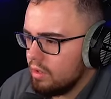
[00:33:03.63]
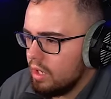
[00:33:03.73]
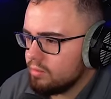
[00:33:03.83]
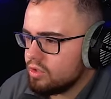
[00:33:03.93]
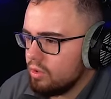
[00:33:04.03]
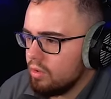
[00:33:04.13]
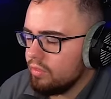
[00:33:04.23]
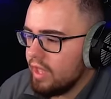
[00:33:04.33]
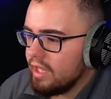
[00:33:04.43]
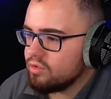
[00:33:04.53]
I'm so-
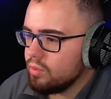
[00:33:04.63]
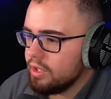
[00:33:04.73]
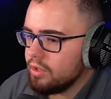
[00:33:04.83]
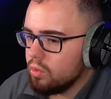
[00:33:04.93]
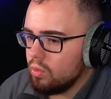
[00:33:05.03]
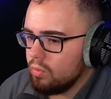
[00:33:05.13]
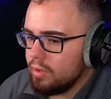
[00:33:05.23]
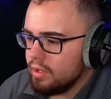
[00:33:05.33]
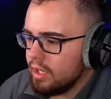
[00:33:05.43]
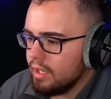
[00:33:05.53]
that's really cool,
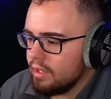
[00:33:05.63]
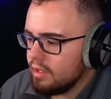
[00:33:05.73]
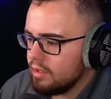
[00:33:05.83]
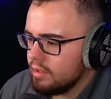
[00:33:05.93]
but like...